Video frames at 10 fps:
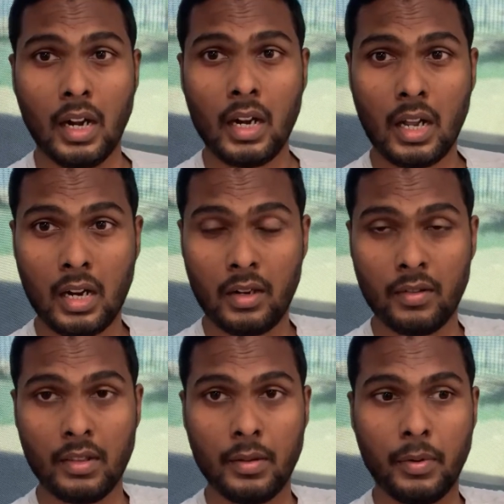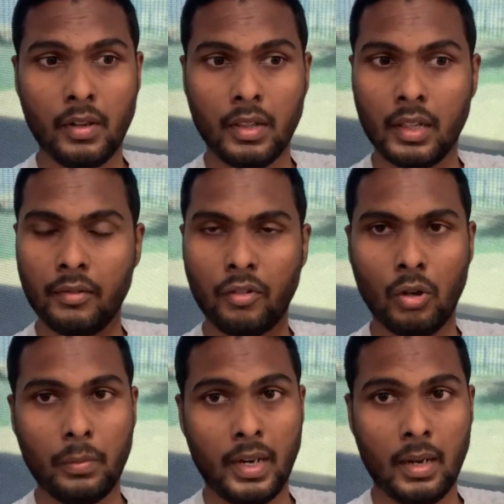As per the request from
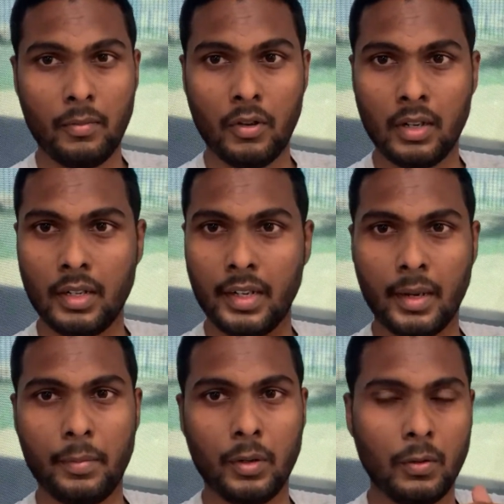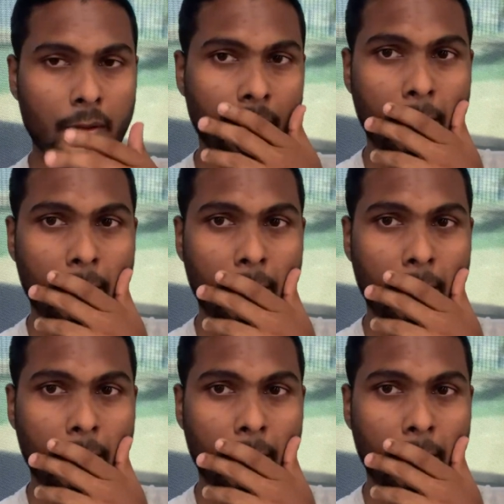Australian Red Cross